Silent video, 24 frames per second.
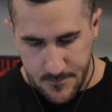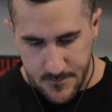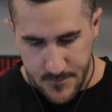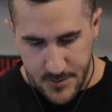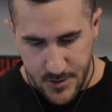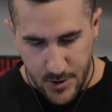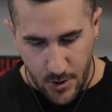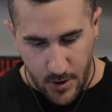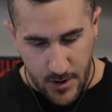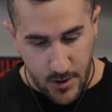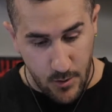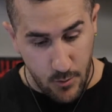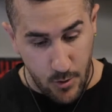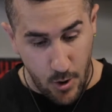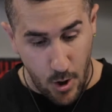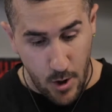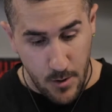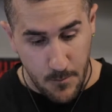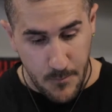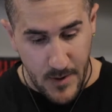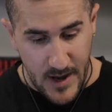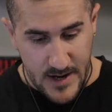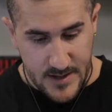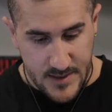Sorry, you'll go
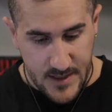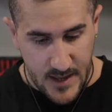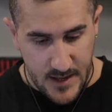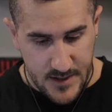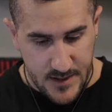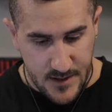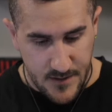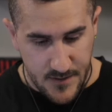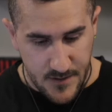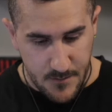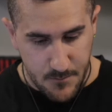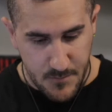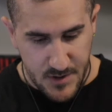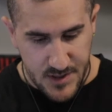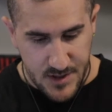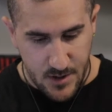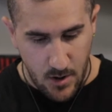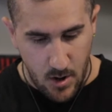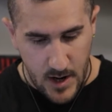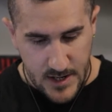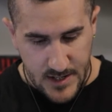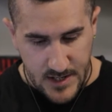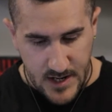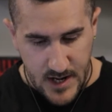back there to the Mr.
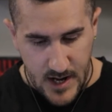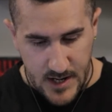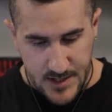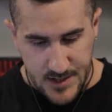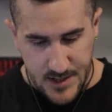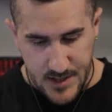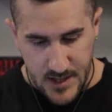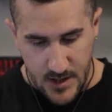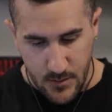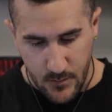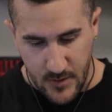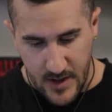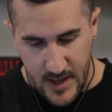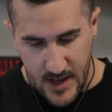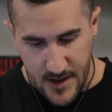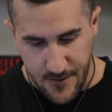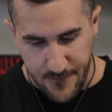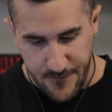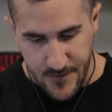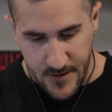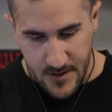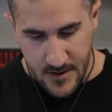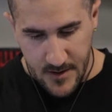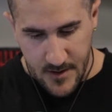Hyde Cutz there. We
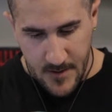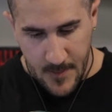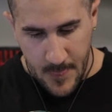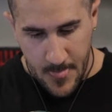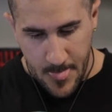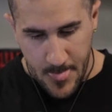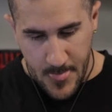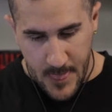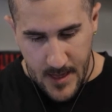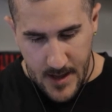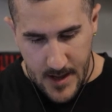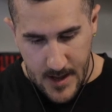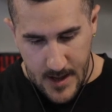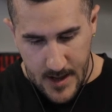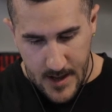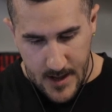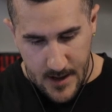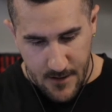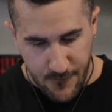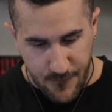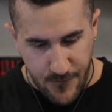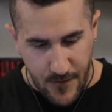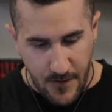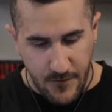have
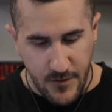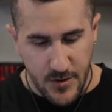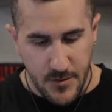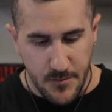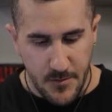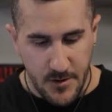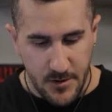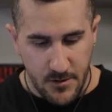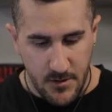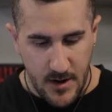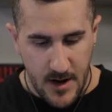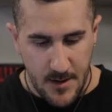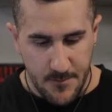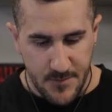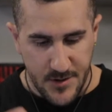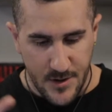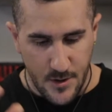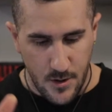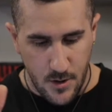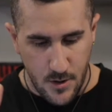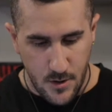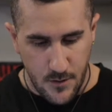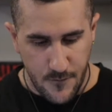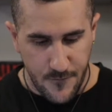500 milligrams
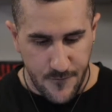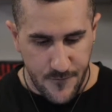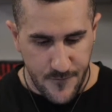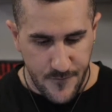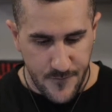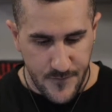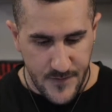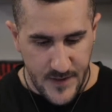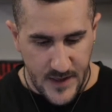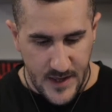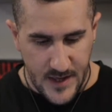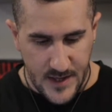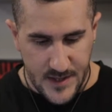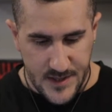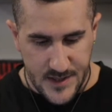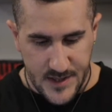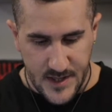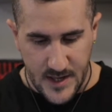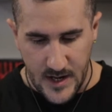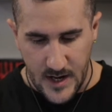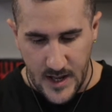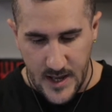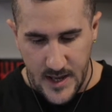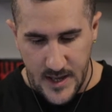of the
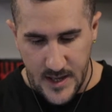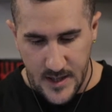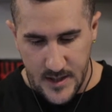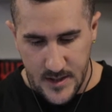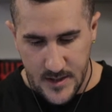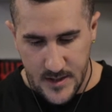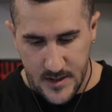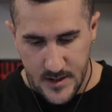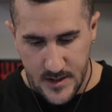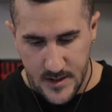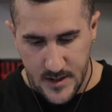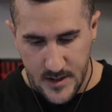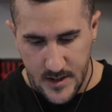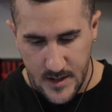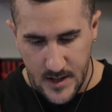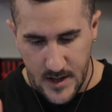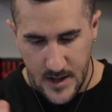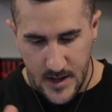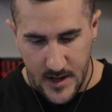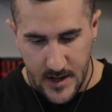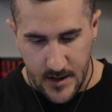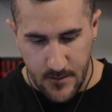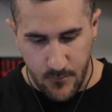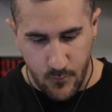CLA.
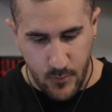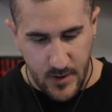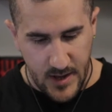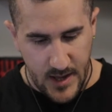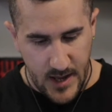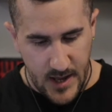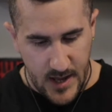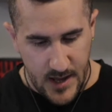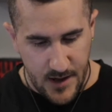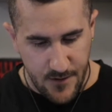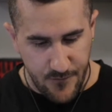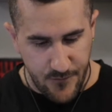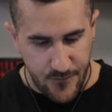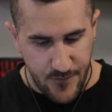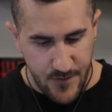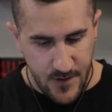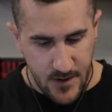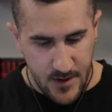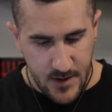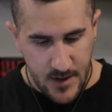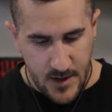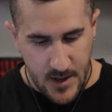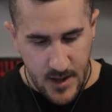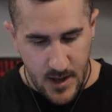We have
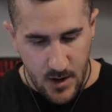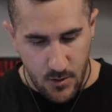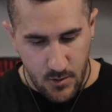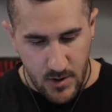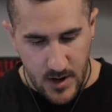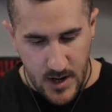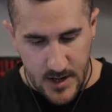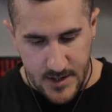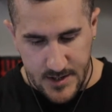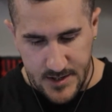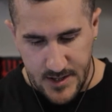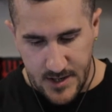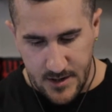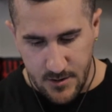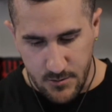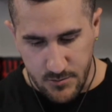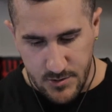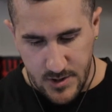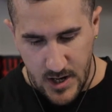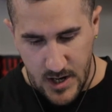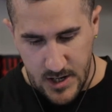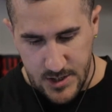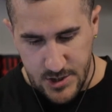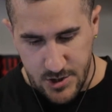L-carnitine or
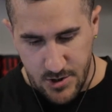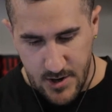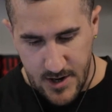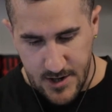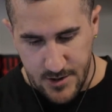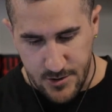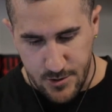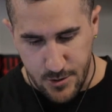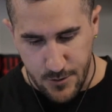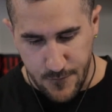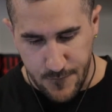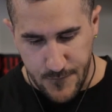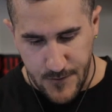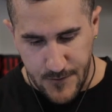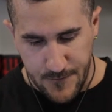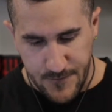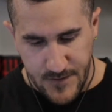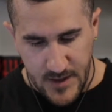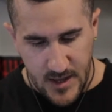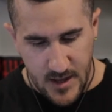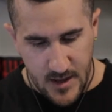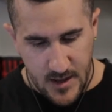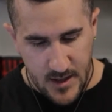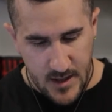tartrate
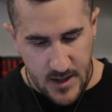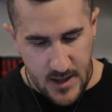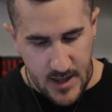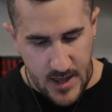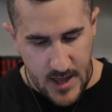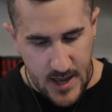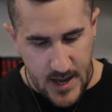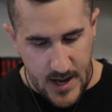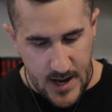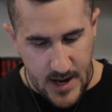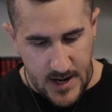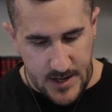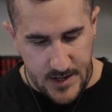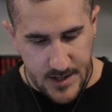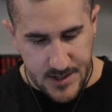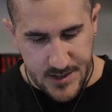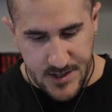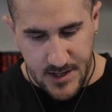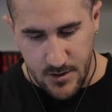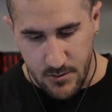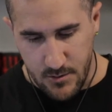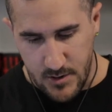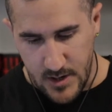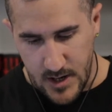250 and
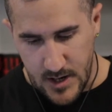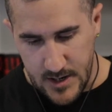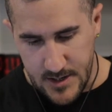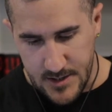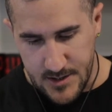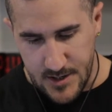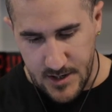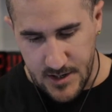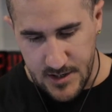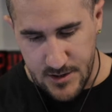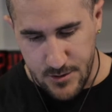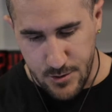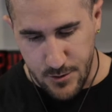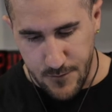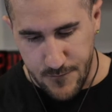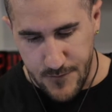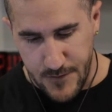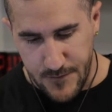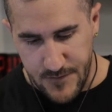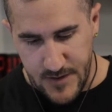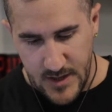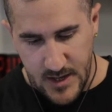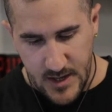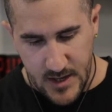acetyl-L-carnitine
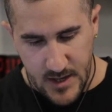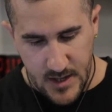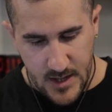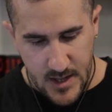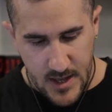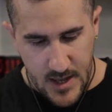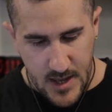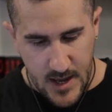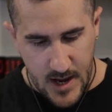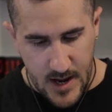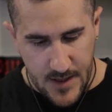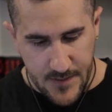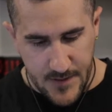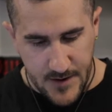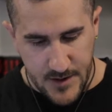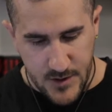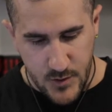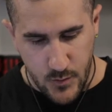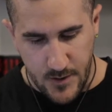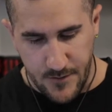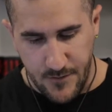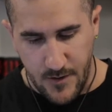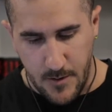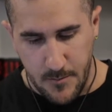250, and then
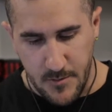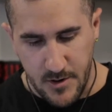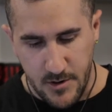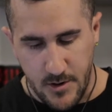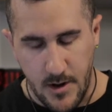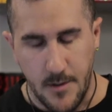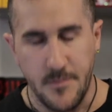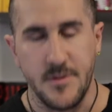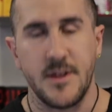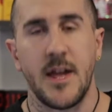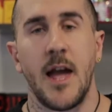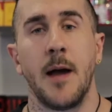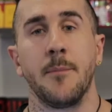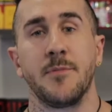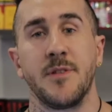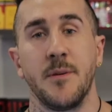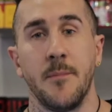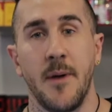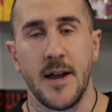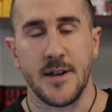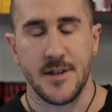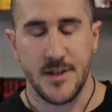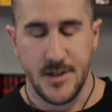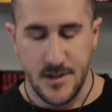25 milligrams of
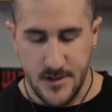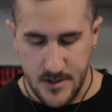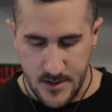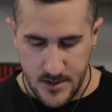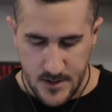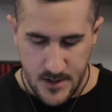Capsimax.